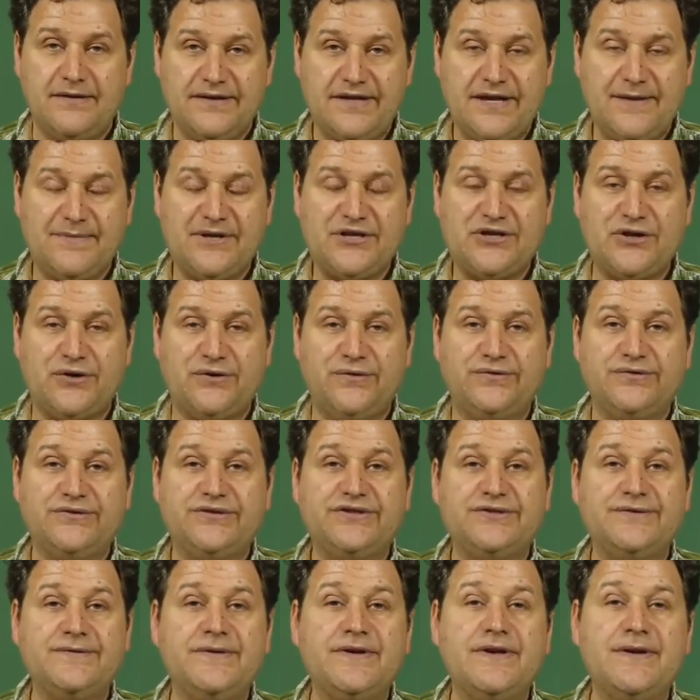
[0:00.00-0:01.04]

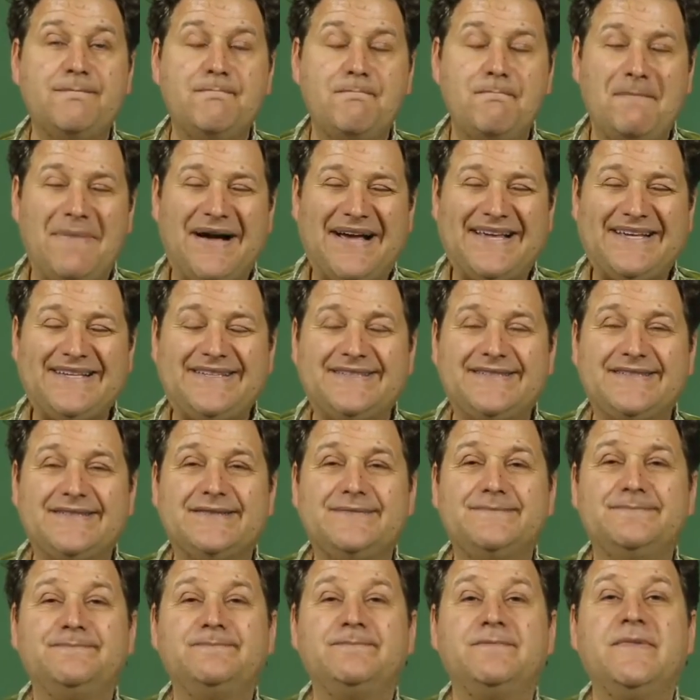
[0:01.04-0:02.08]
nematodes,
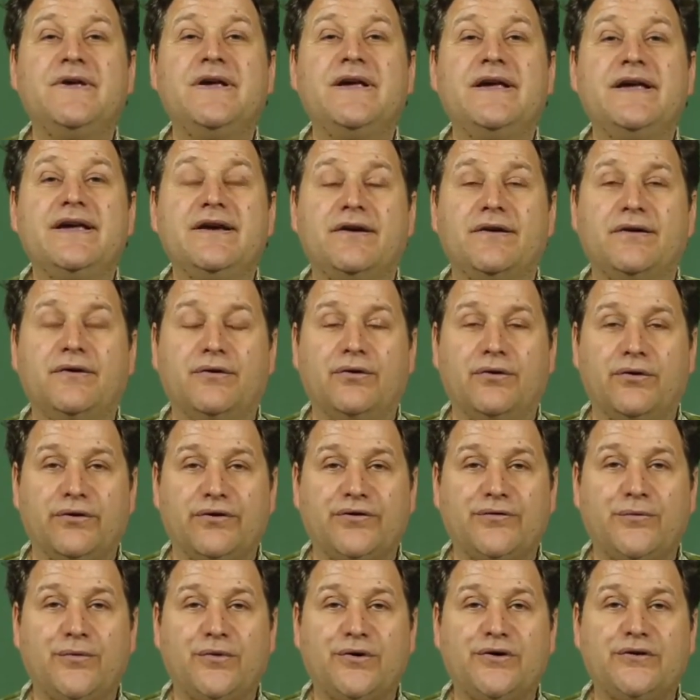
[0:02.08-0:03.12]
mites,
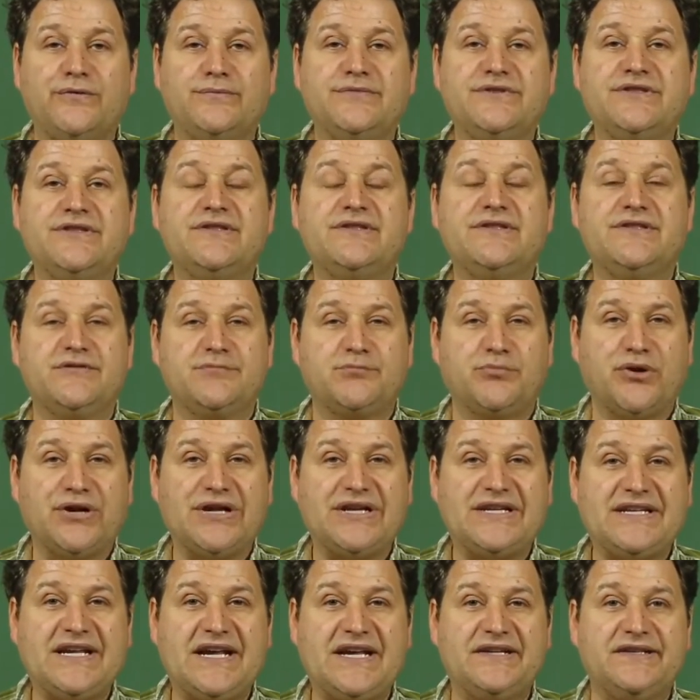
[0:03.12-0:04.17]
earthworms,
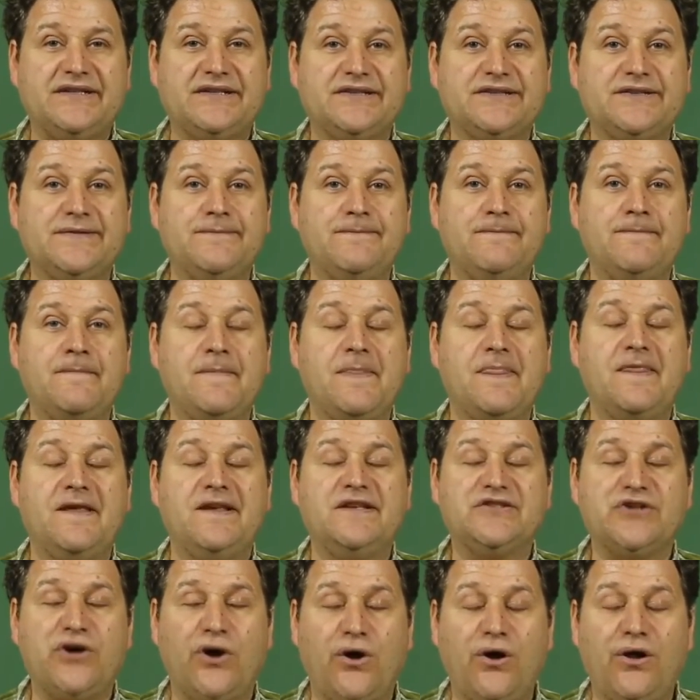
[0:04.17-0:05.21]
springtails.
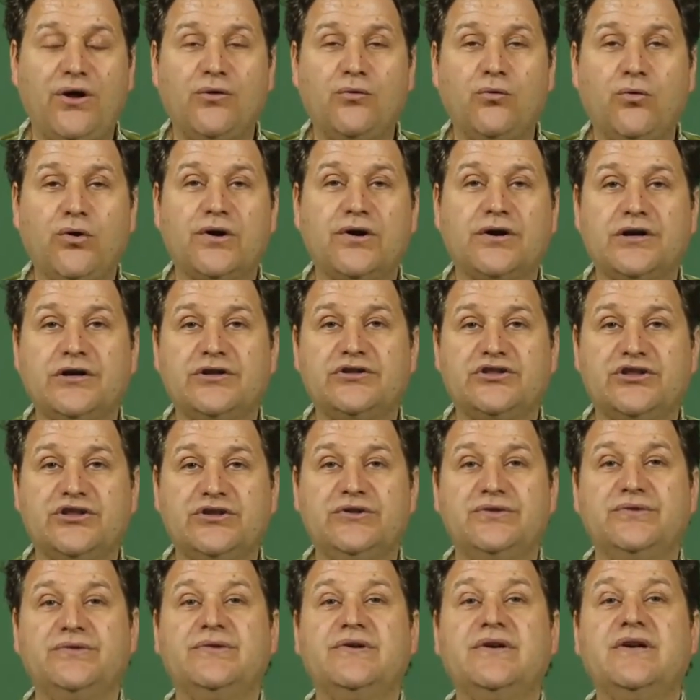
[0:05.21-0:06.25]
These all work
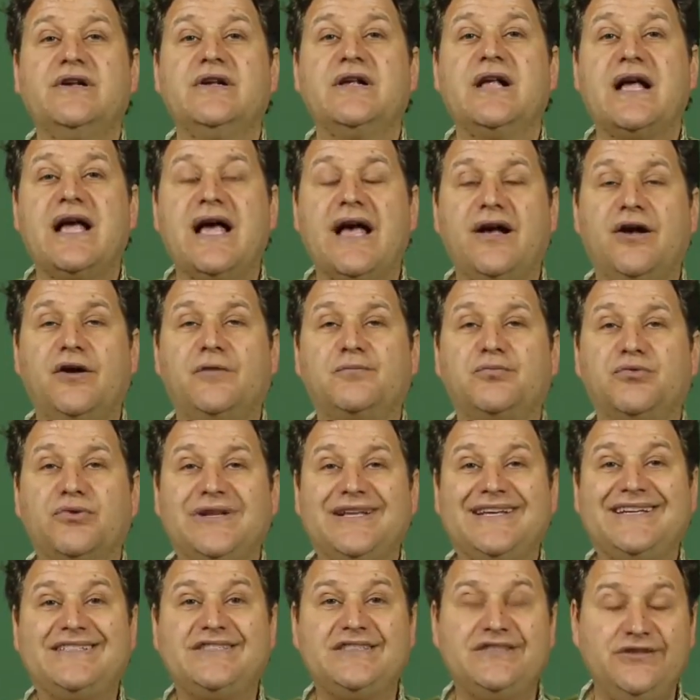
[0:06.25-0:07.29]
to help
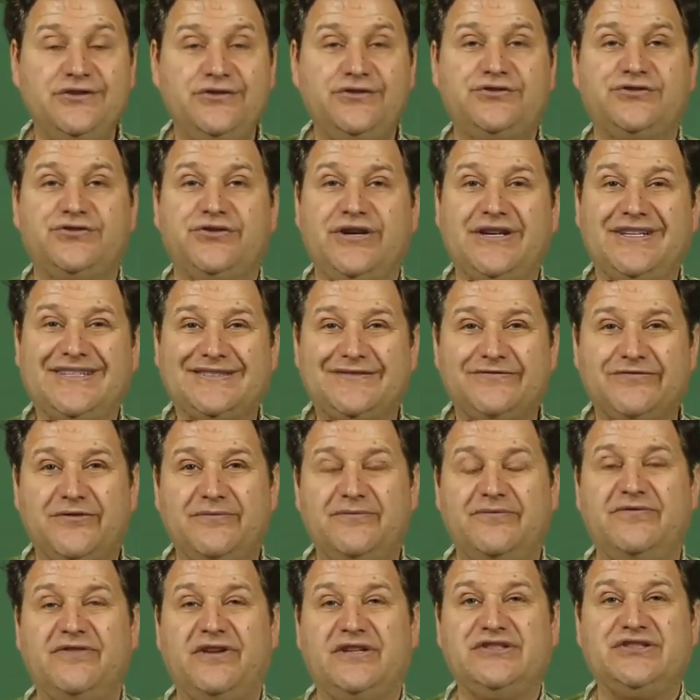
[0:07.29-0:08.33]
release nutrients
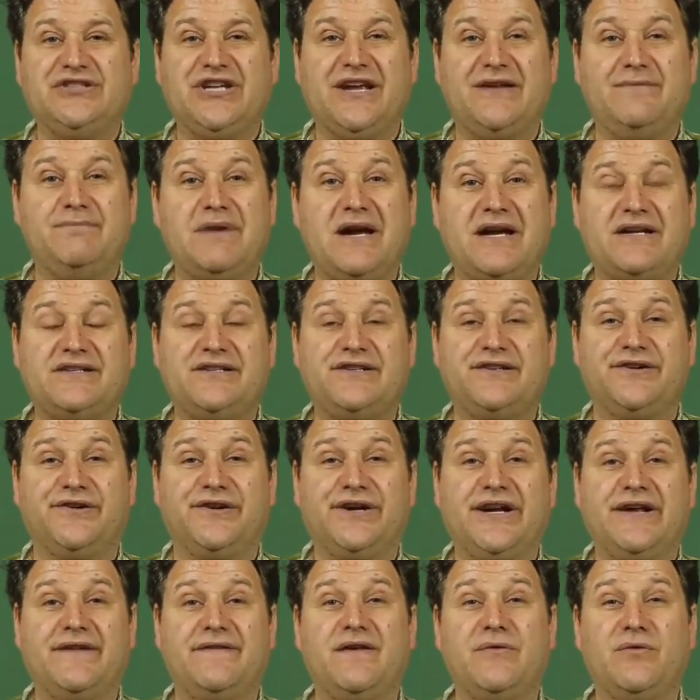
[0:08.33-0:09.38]
from fungi and
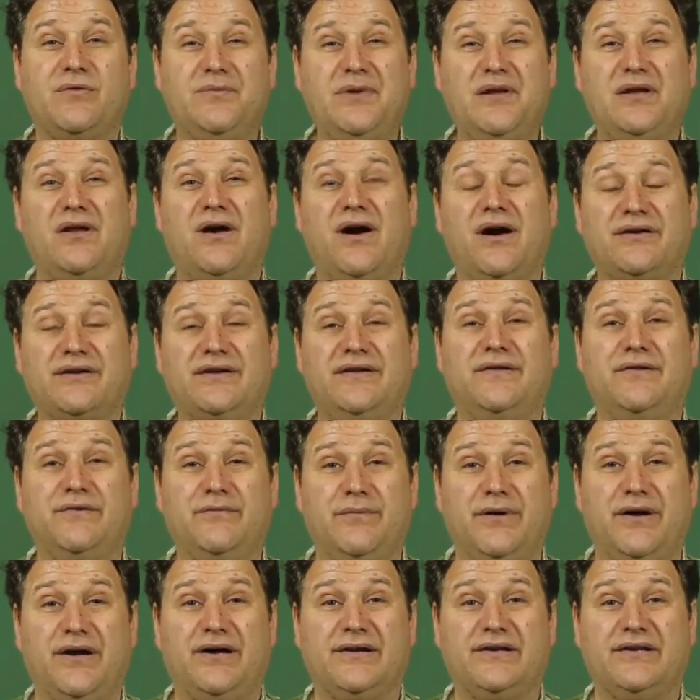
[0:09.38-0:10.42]
bacteria that would be locked in their
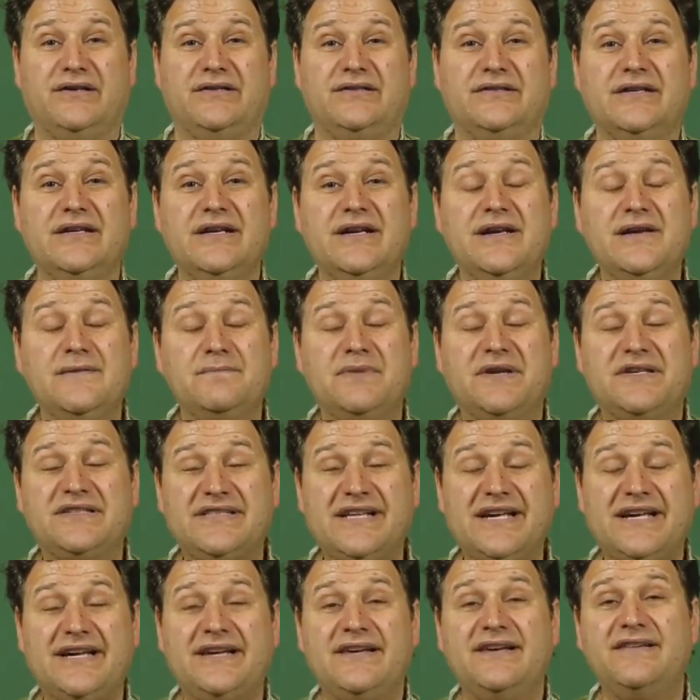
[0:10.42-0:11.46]
bodies
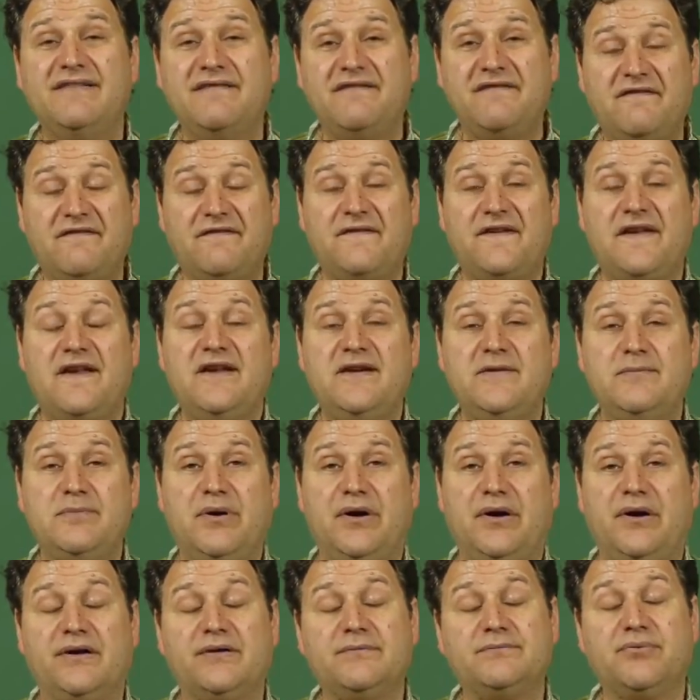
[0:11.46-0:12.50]
because they feed
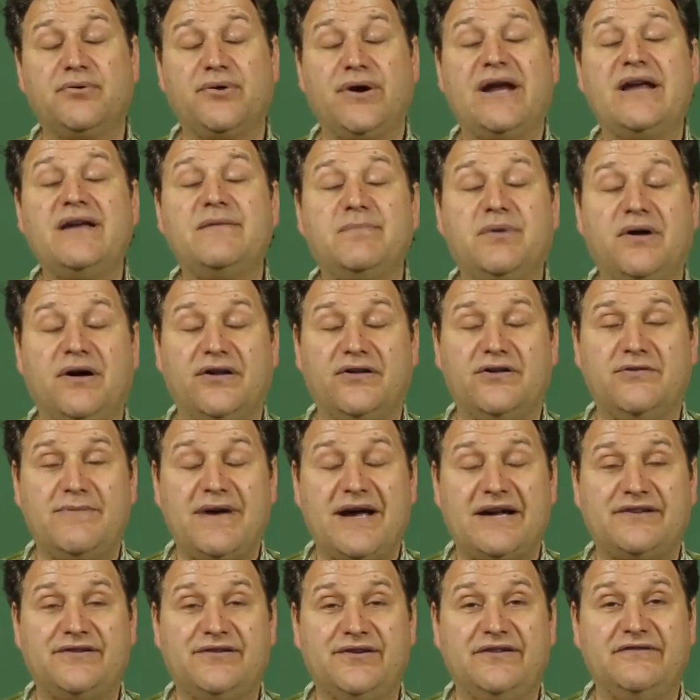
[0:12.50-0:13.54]
upon, prey upon the
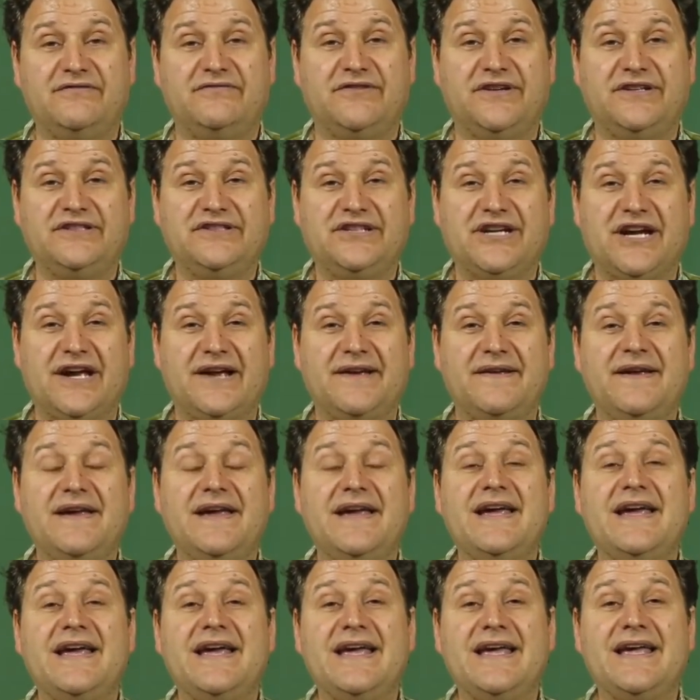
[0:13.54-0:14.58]
bacteria and fungi,
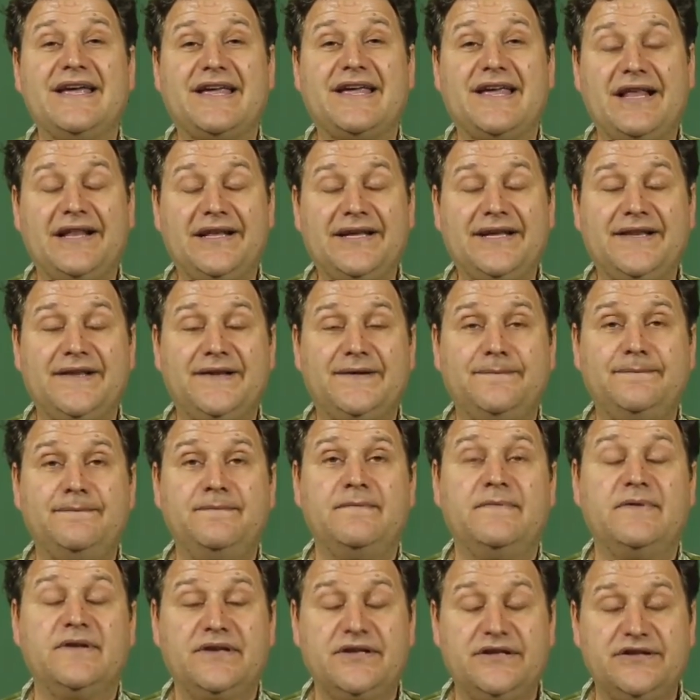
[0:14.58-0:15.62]
killing them,
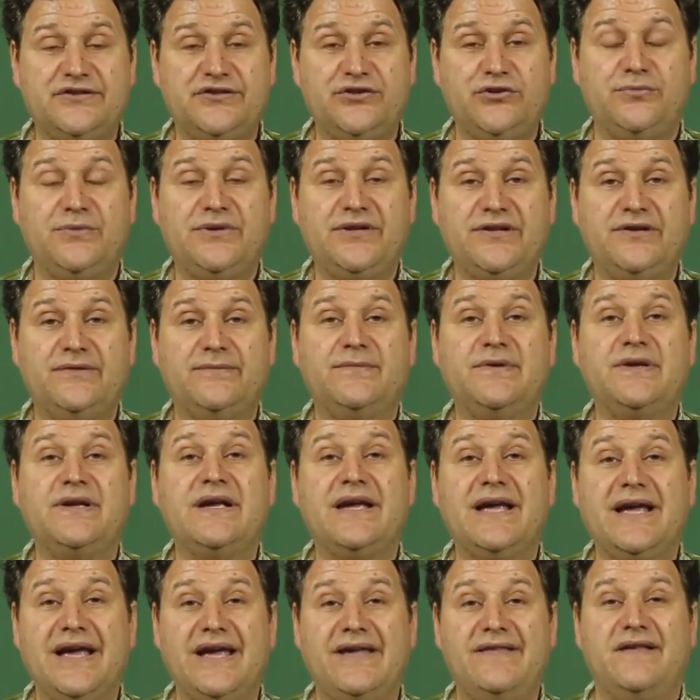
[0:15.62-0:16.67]
consuming them,
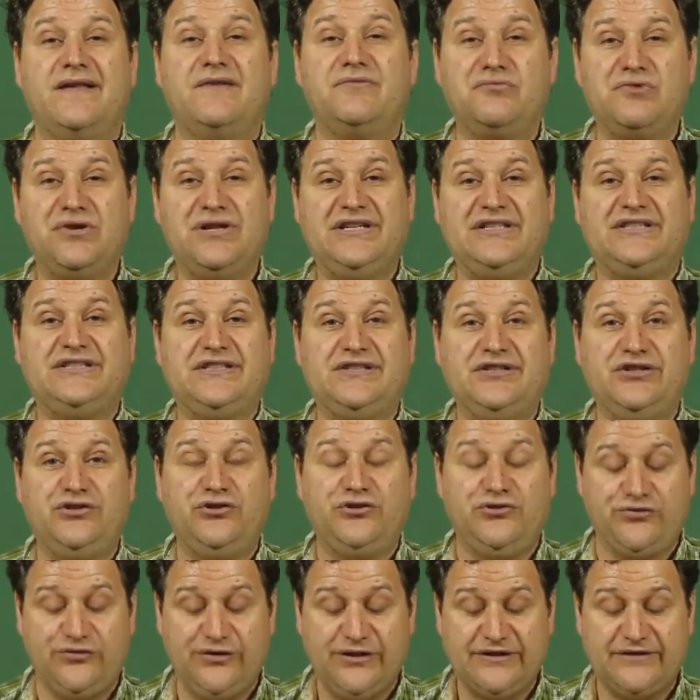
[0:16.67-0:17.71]
and then releasing the
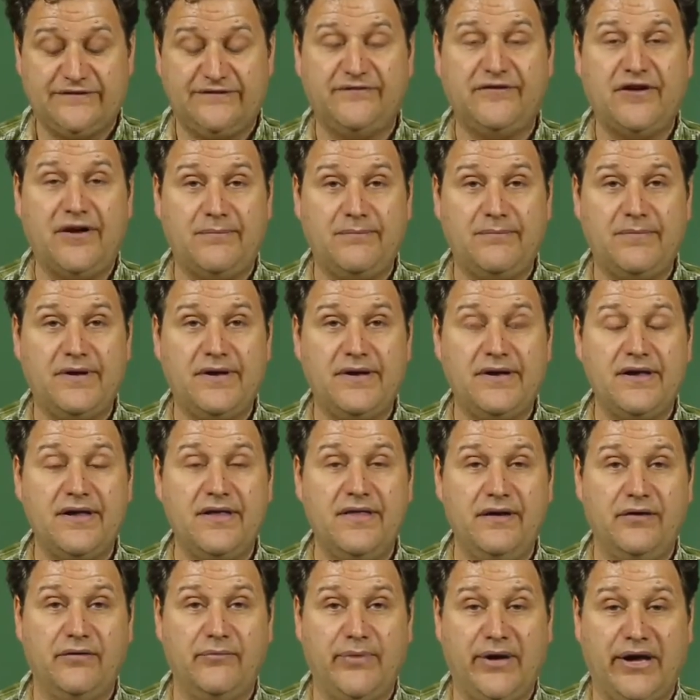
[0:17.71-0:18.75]
nutrients from
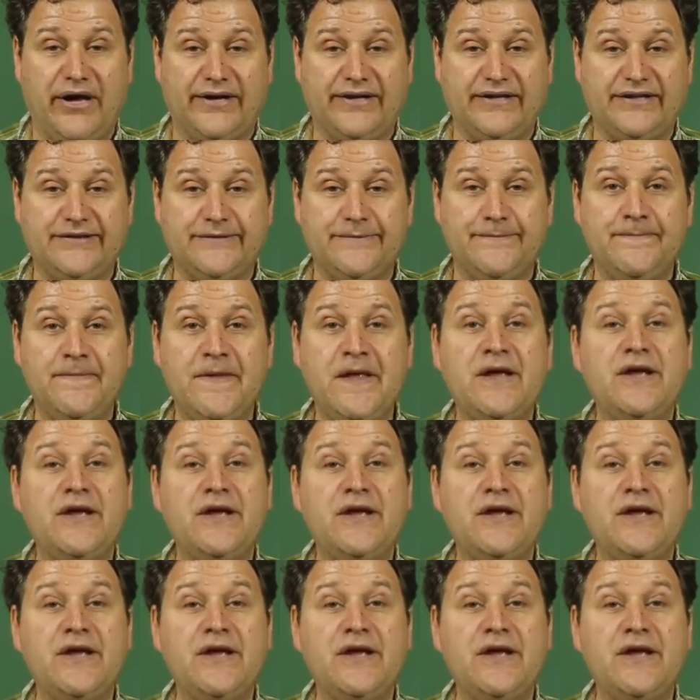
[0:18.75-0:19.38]
their bodies.